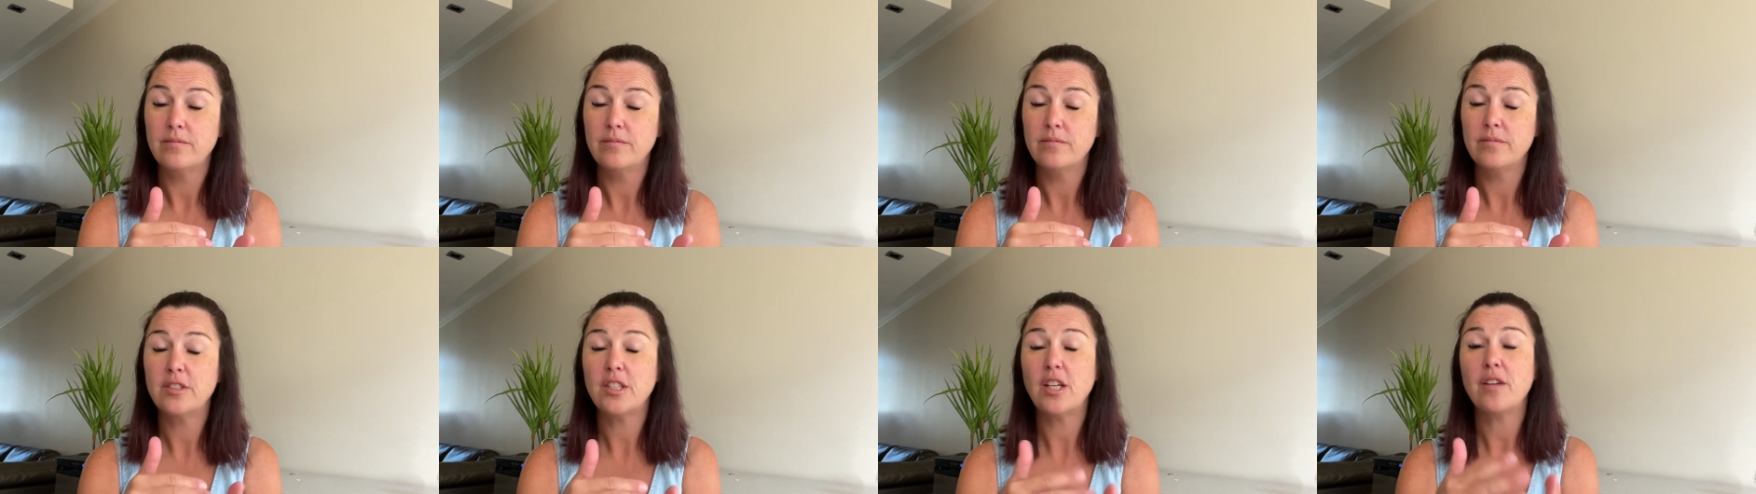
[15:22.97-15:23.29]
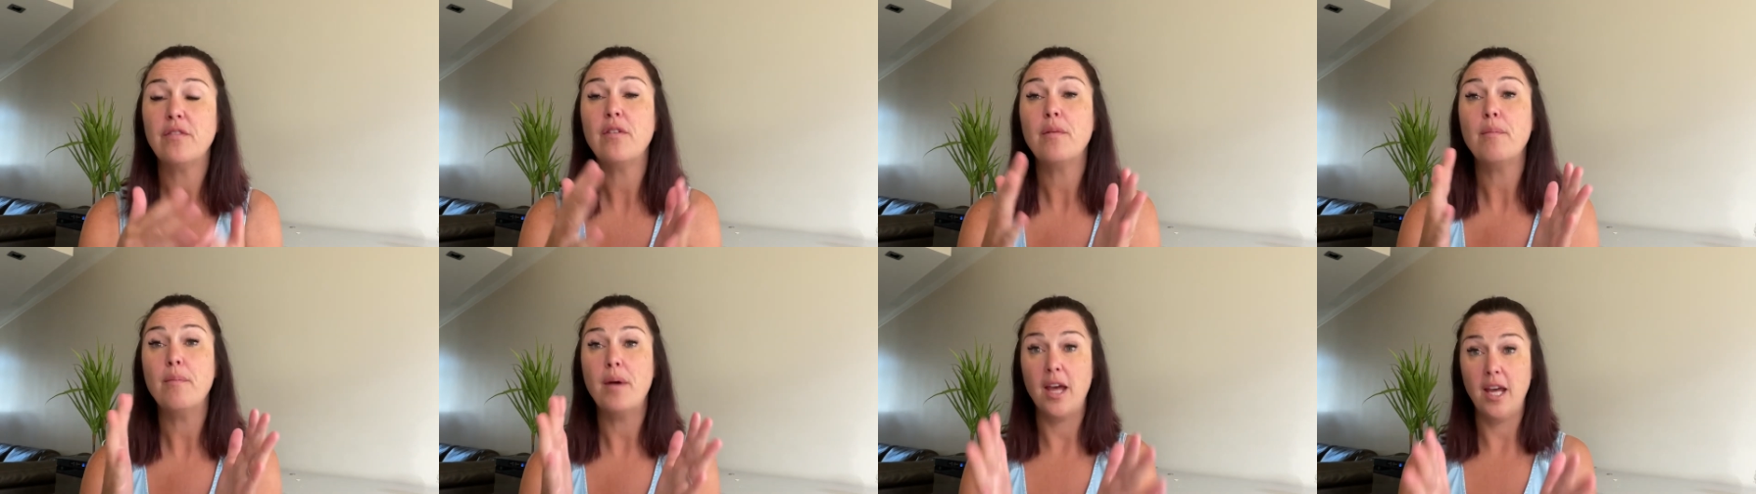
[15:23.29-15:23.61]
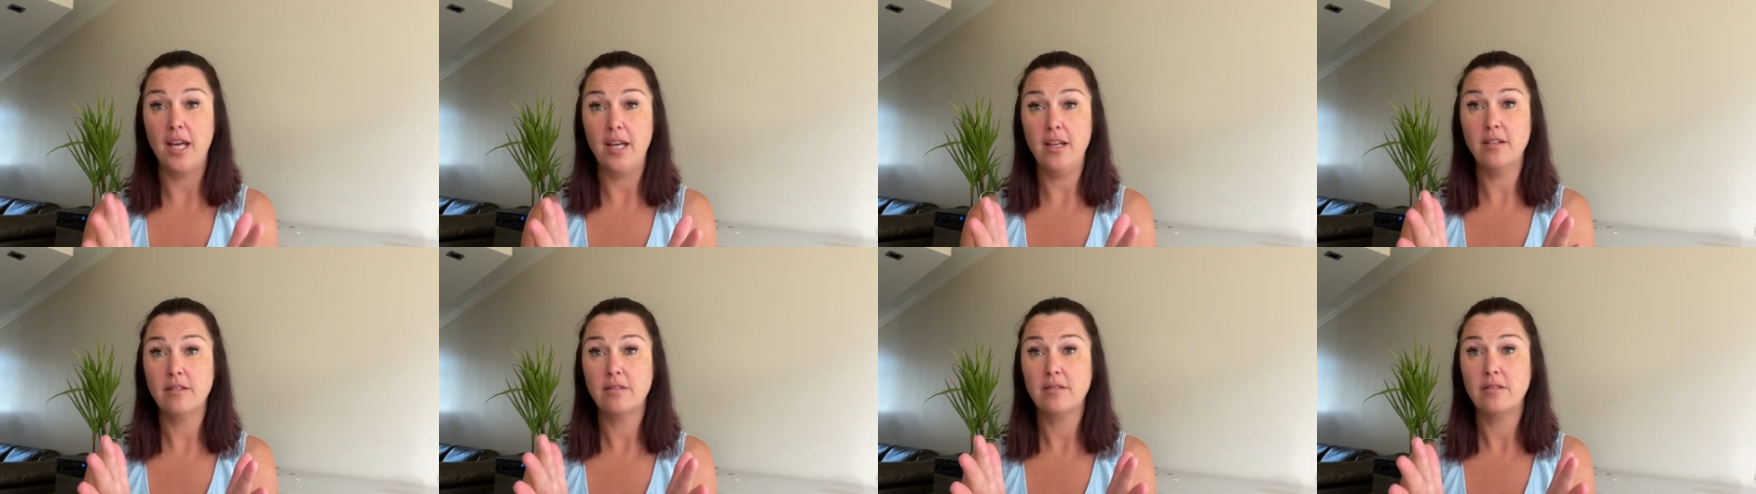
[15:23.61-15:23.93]
So for
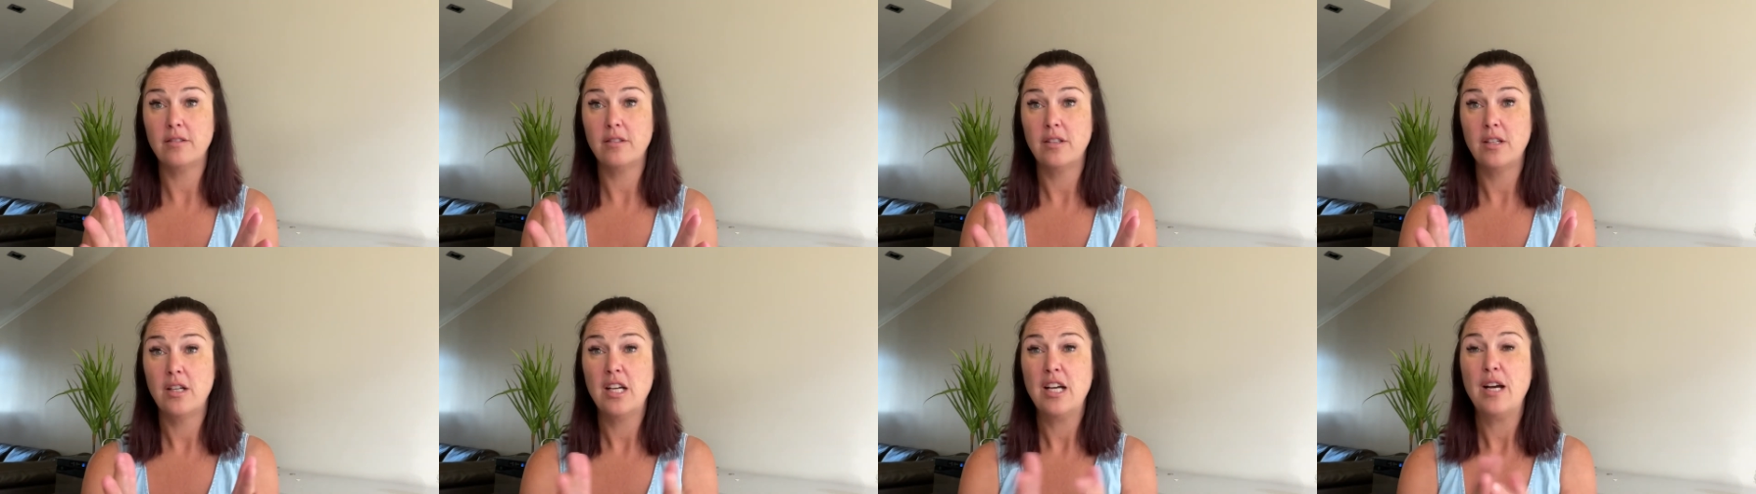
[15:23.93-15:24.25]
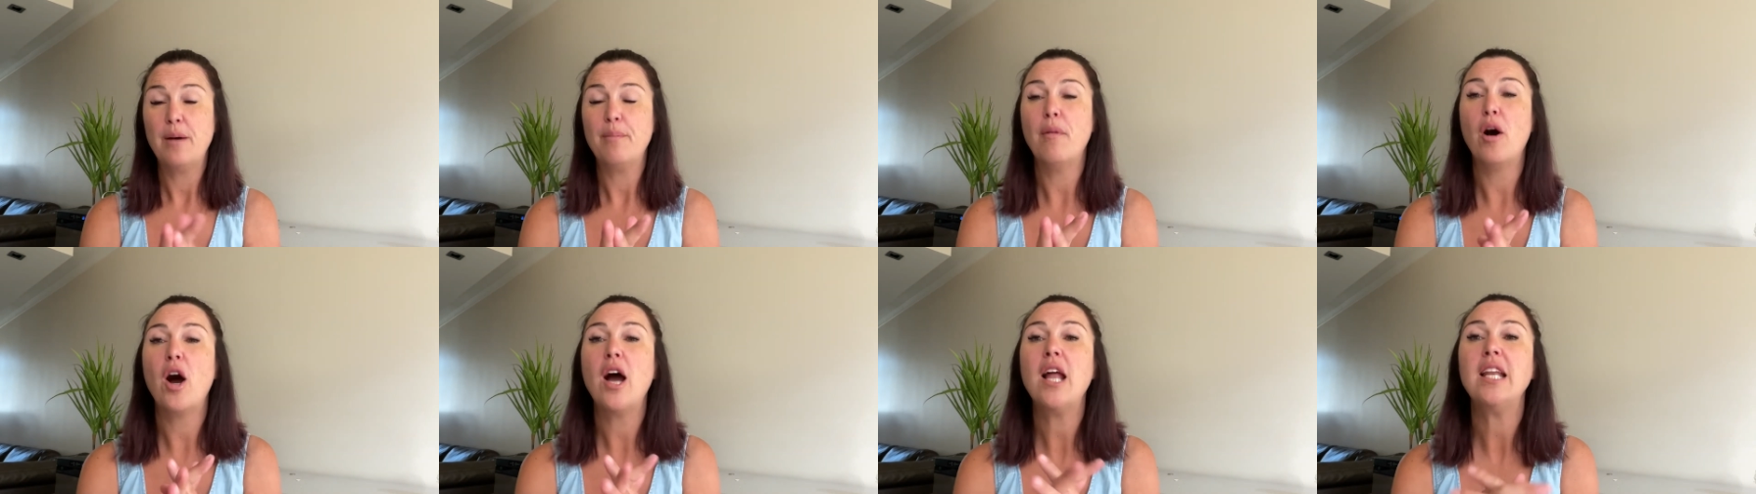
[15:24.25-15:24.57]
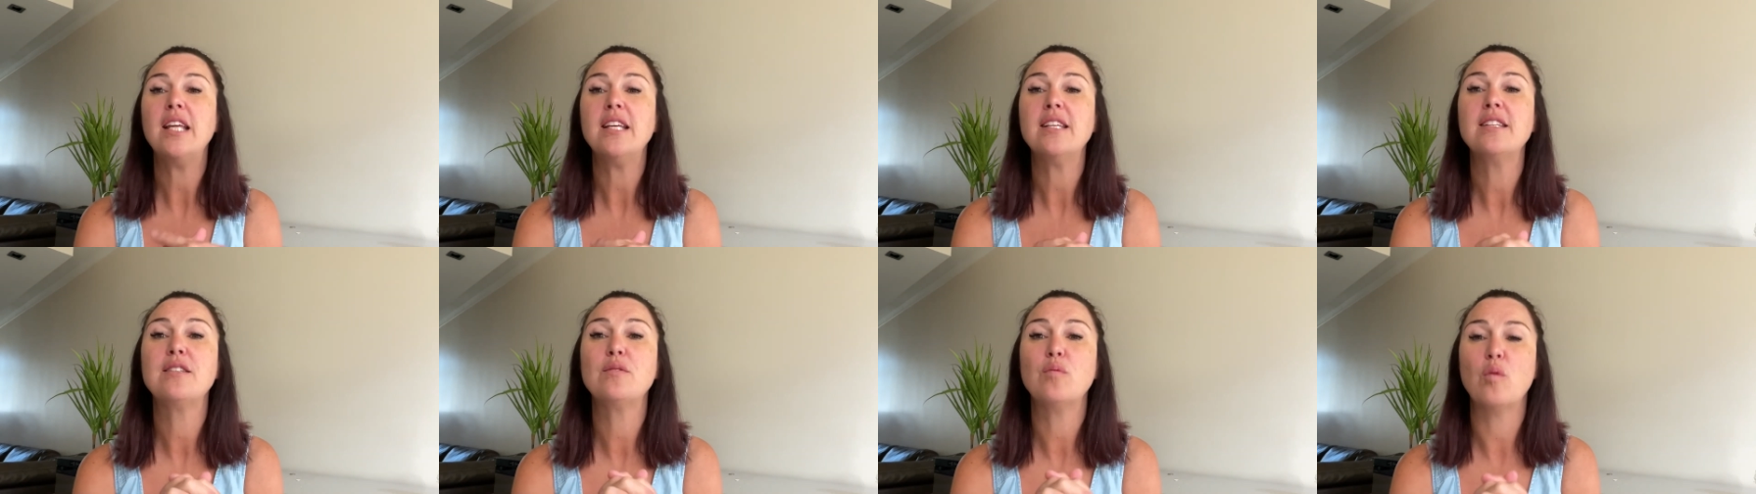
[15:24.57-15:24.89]
me, my
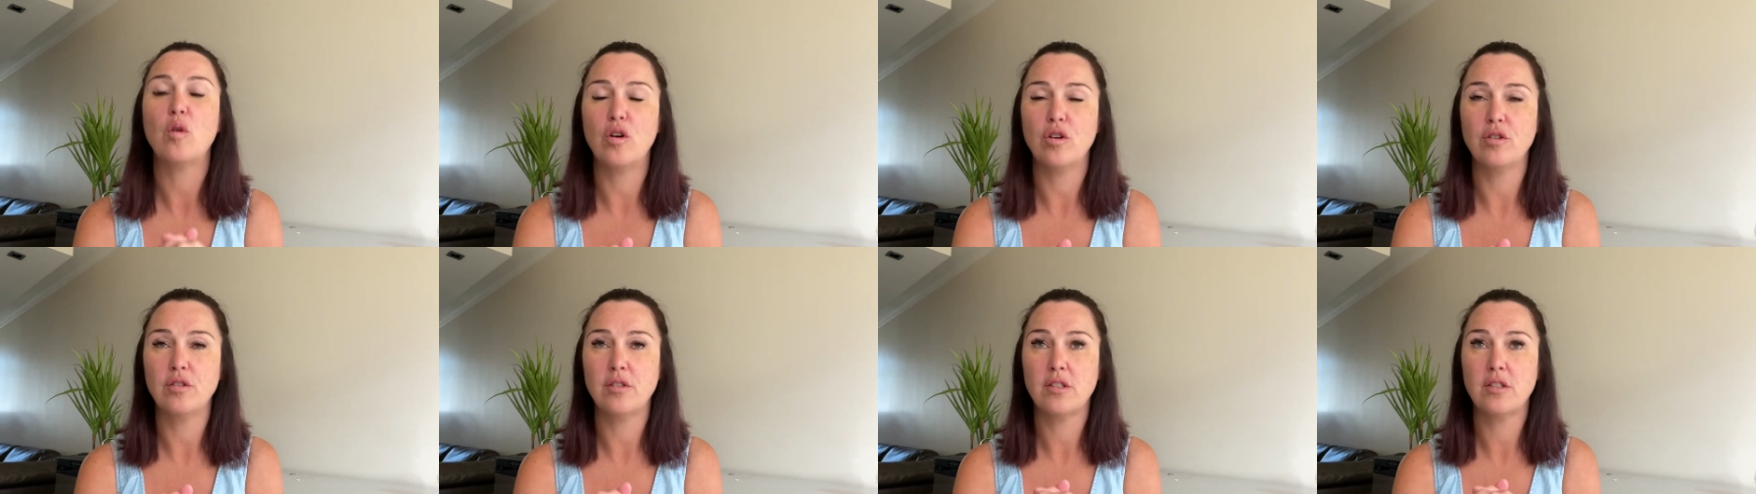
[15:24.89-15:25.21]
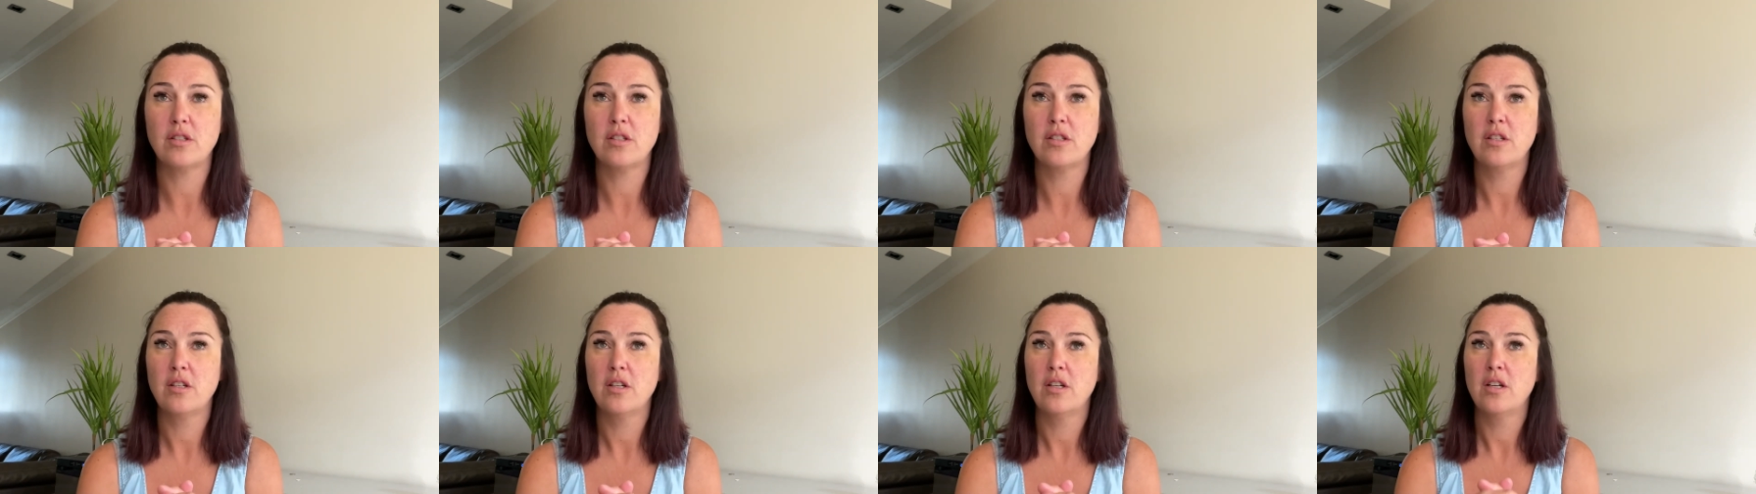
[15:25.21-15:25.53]
list was